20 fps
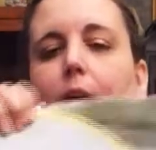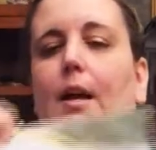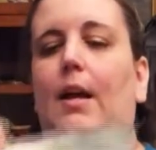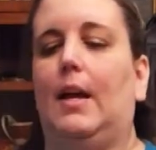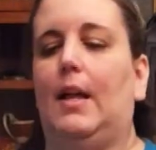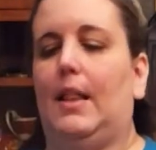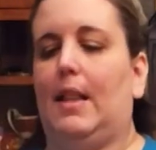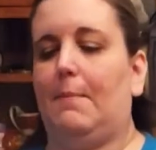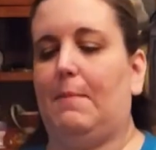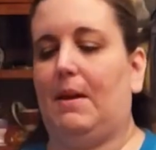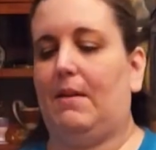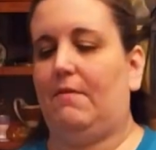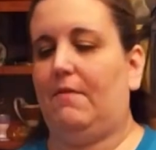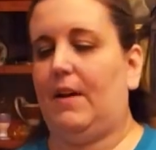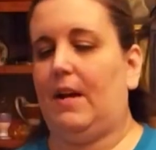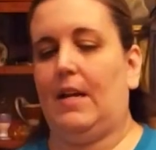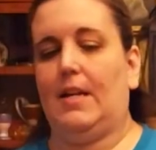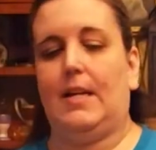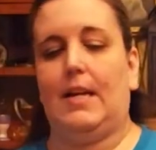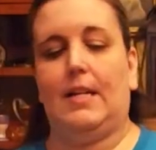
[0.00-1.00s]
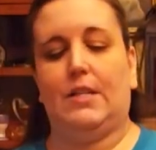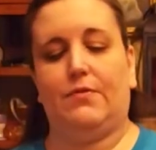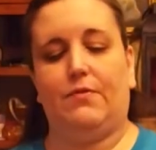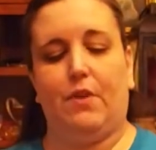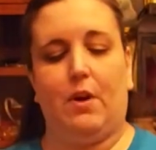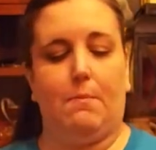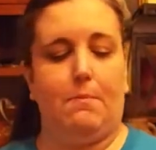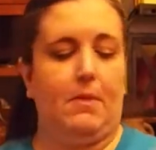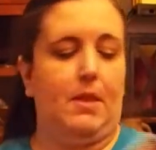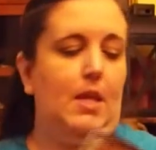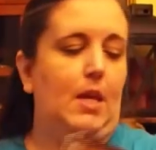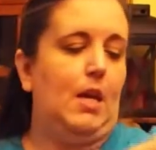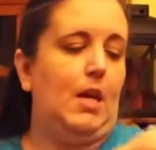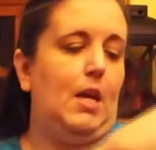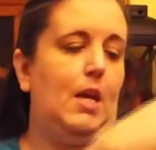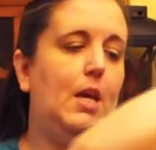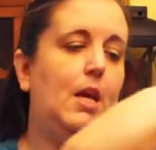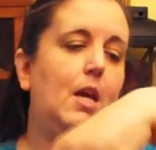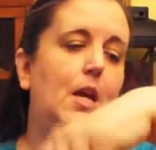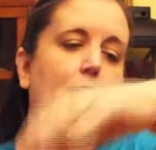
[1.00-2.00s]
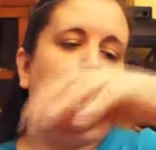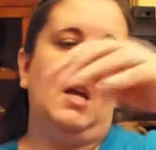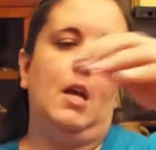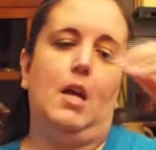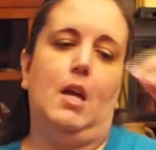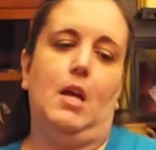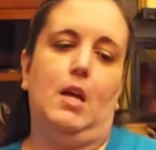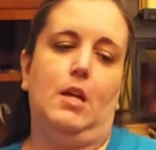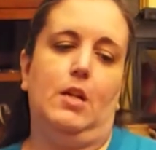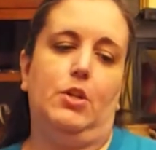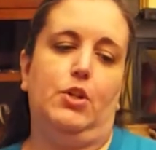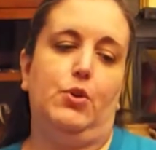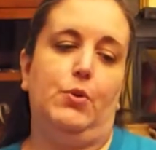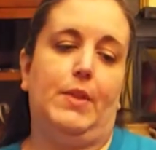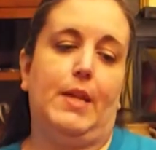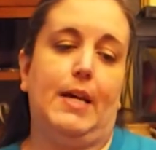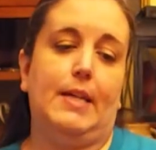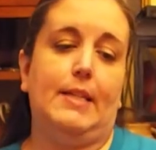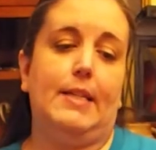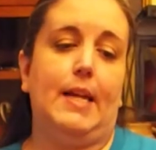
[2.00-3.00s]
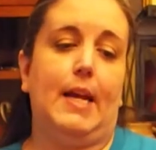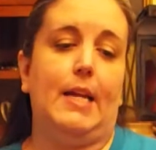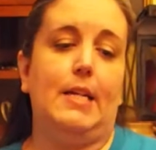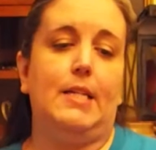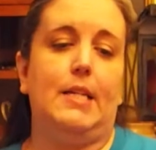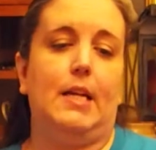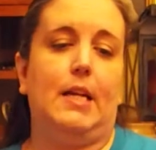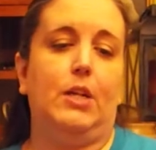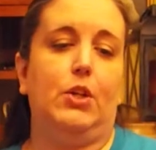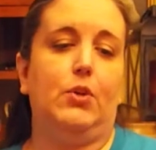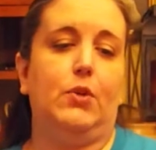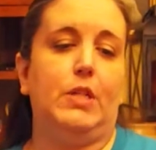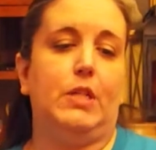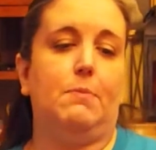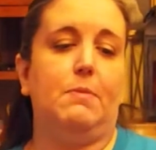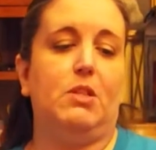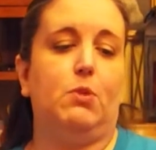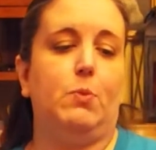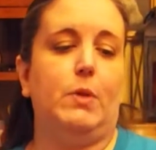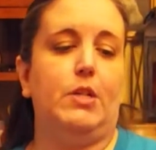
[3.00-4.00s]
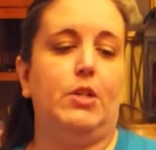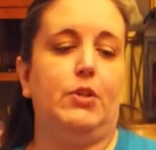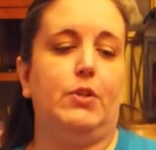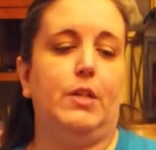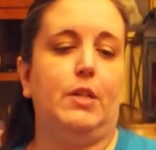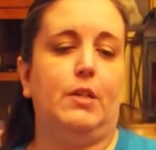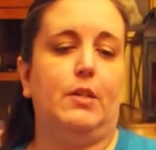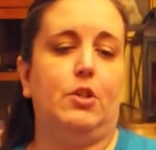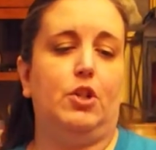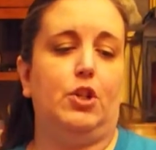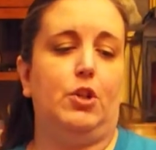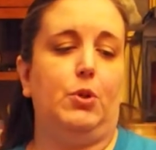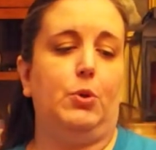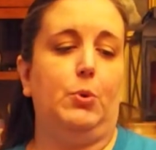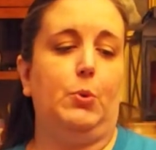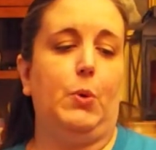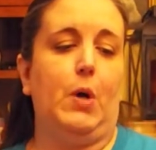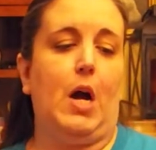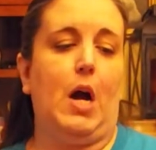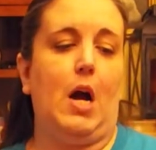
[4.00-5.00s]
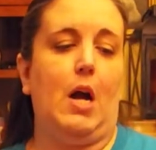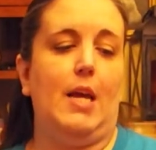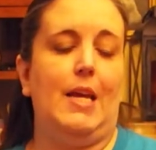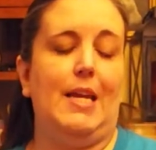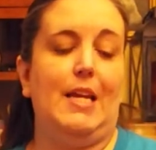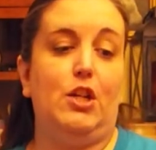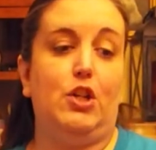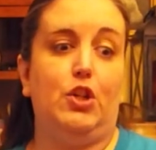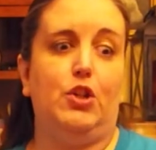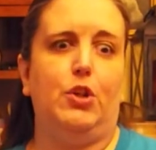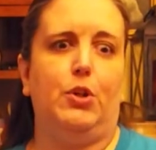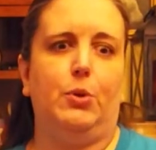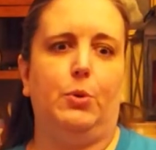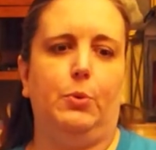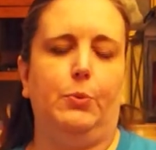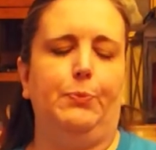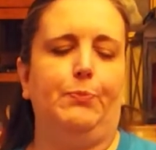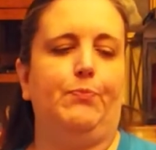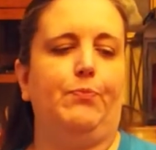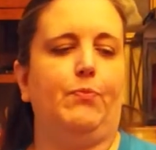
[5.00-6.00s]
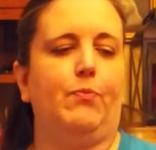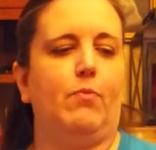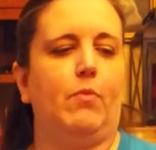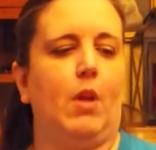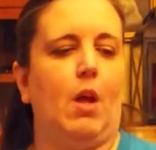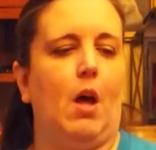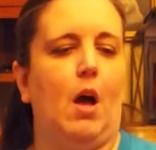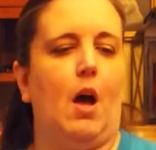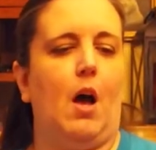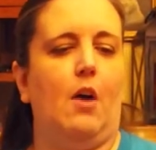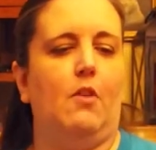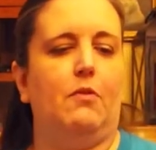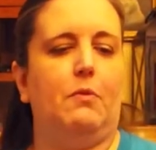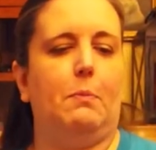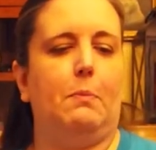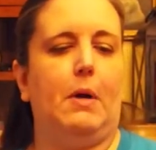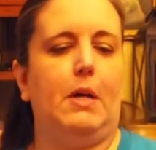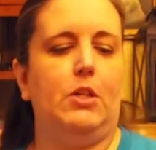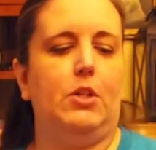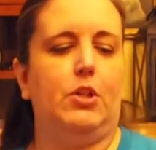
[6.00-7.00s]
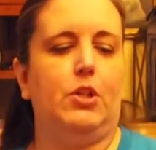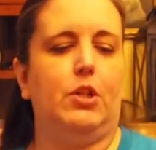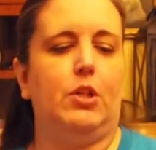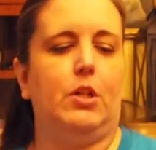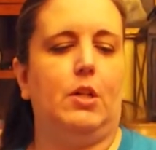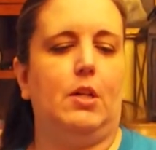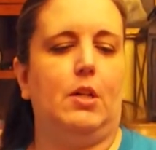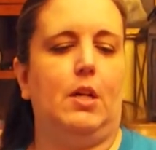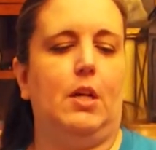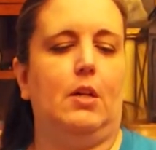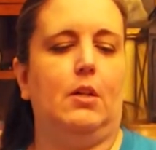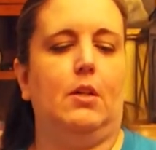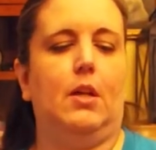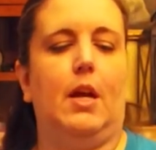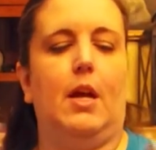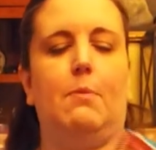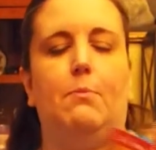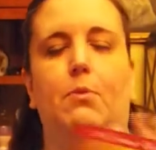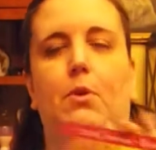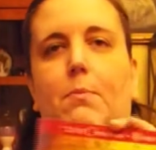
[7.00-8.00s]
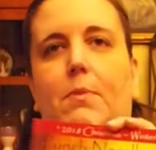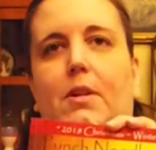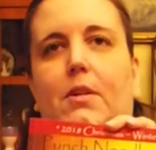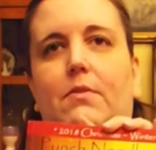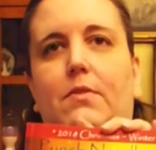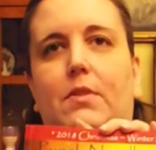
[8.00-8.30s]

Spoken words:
Let me find. It's from the 2018 Christmas Winter issue of Punch, Needle, and Primitive